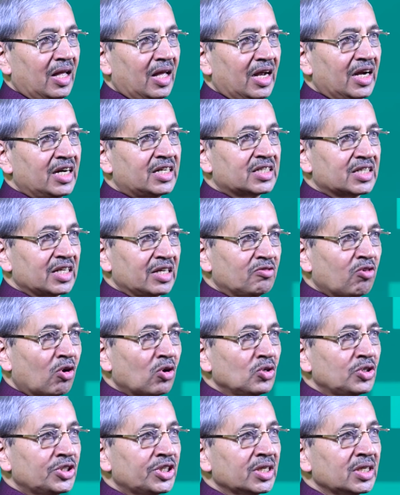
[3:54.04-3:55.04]
its
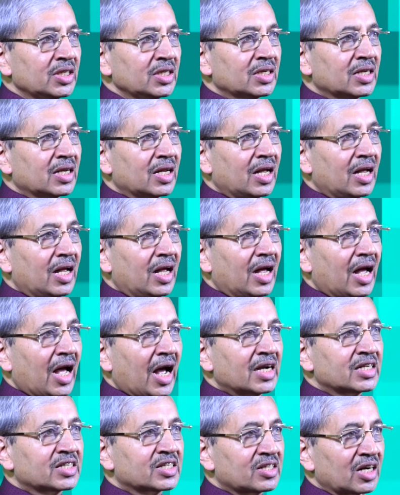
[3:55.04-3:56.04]
evolution
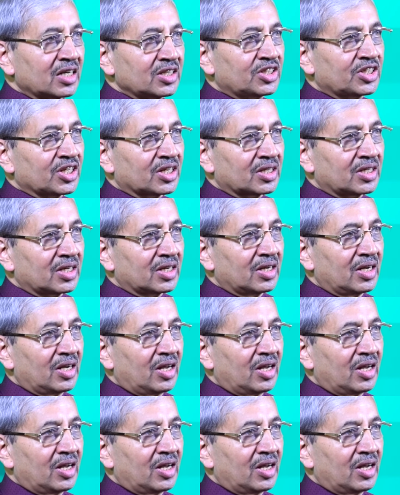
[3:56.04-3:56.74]
and structure,